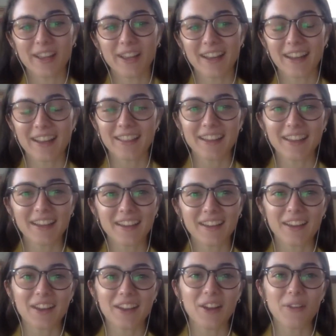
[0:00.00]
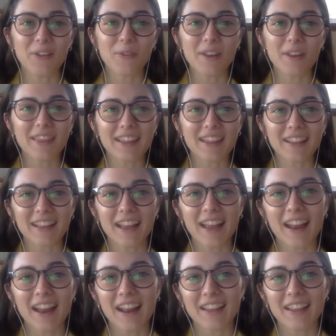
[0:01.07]
And I think, you know, one thing
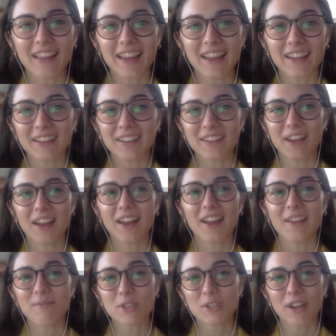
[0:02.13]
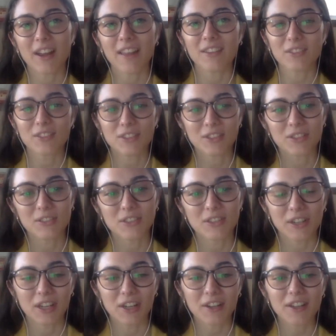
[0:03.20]
that I'd like, I'm sure other students are
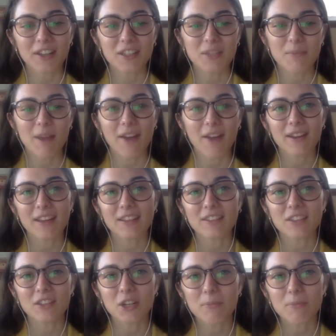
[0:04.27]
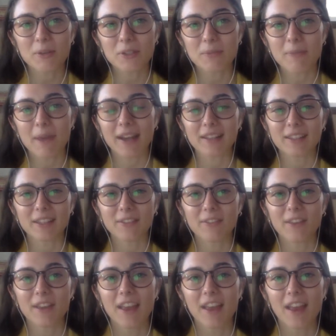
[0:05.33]
curious about is in your perspective,
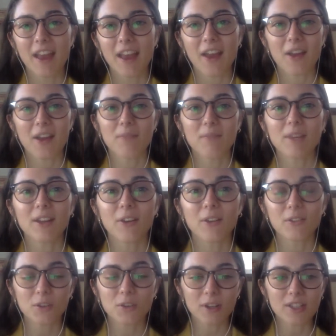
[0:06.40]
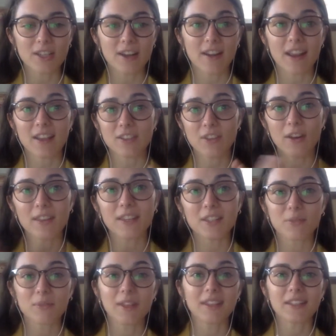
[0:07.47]
you know, Georgetown has all
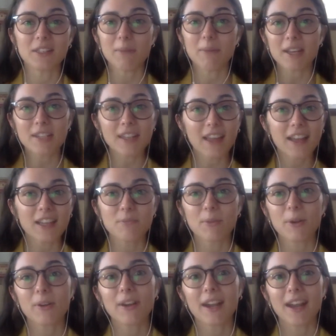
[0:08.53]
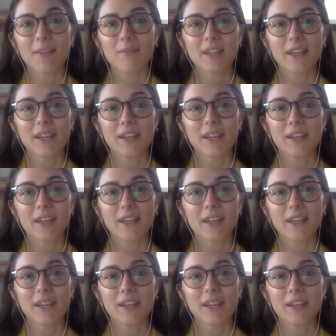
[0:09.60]
these really specialized programs.